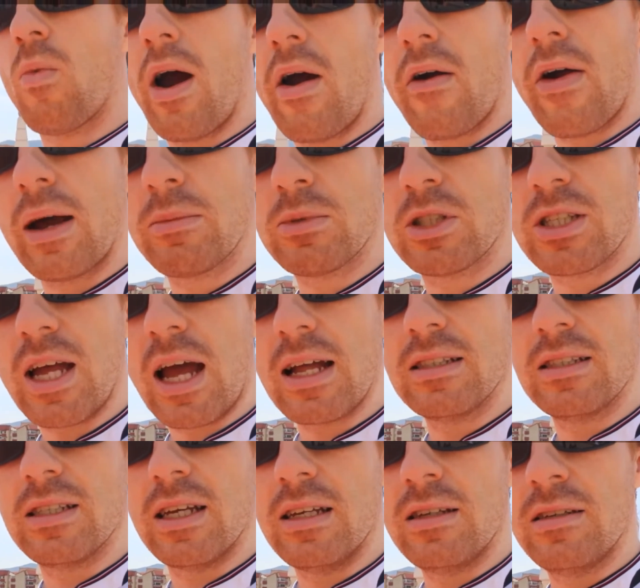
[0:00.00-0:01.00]
where I'm
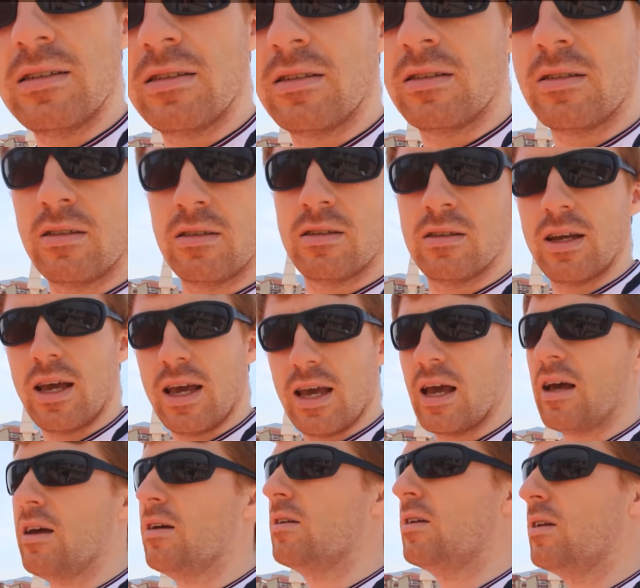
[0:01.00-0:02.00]
standing
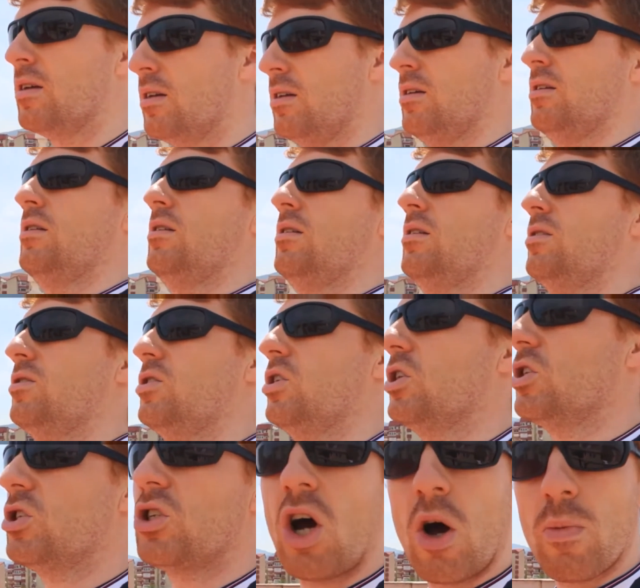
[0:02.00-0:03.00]
here to the
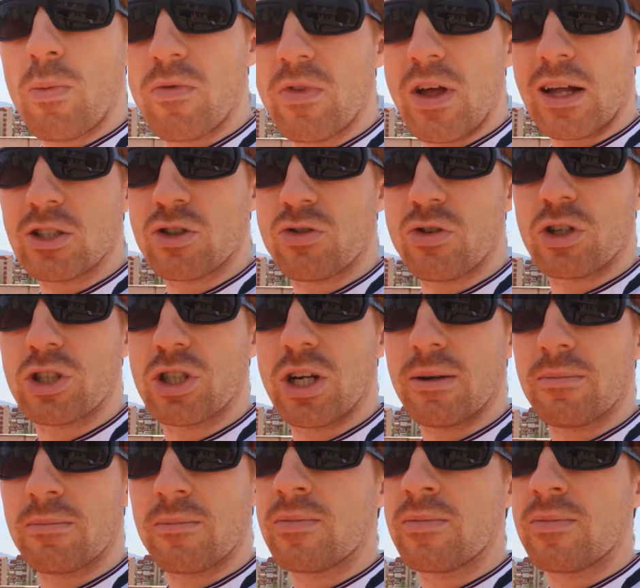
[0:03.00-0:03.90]
top of that structure.